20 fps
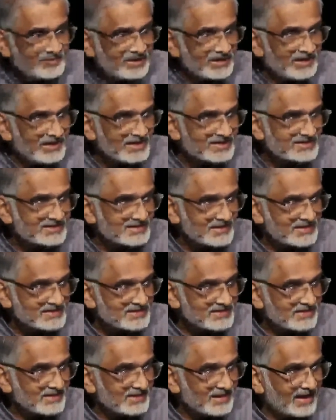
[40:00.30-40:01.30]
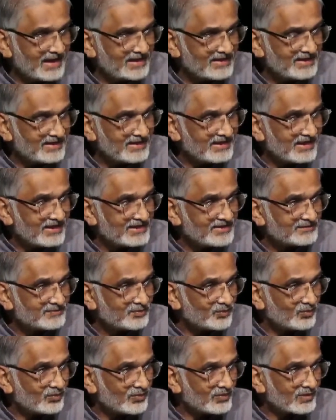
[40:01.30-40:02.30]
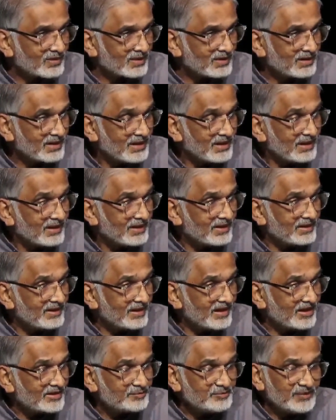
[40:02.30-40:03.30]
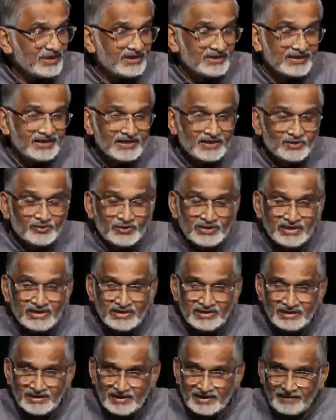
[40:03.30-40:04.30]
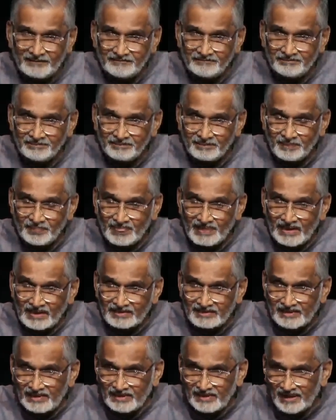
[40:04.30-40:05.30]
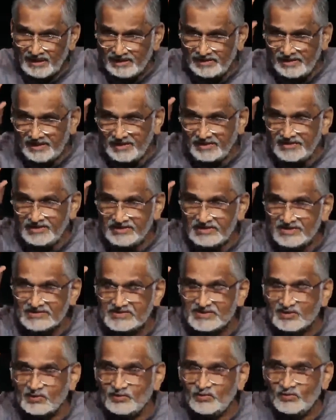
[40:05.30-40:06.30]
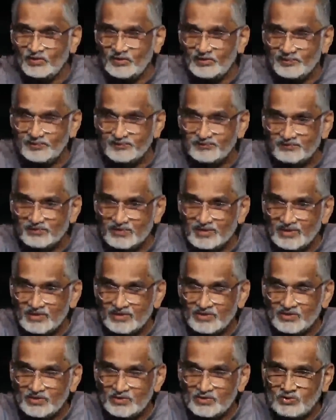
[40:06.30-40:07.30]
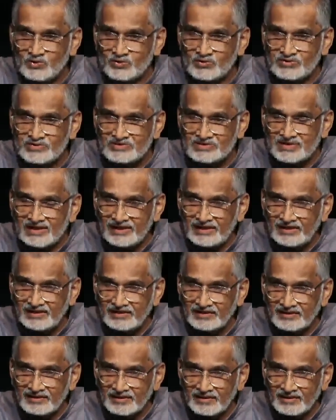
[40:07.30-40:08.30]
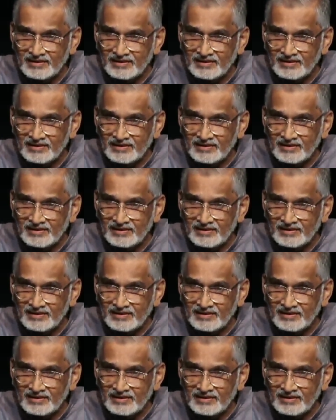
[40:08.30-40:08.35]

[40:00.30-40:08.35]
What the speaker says: Mandela says in 1994, let me tell to India that 100 years ago, you sent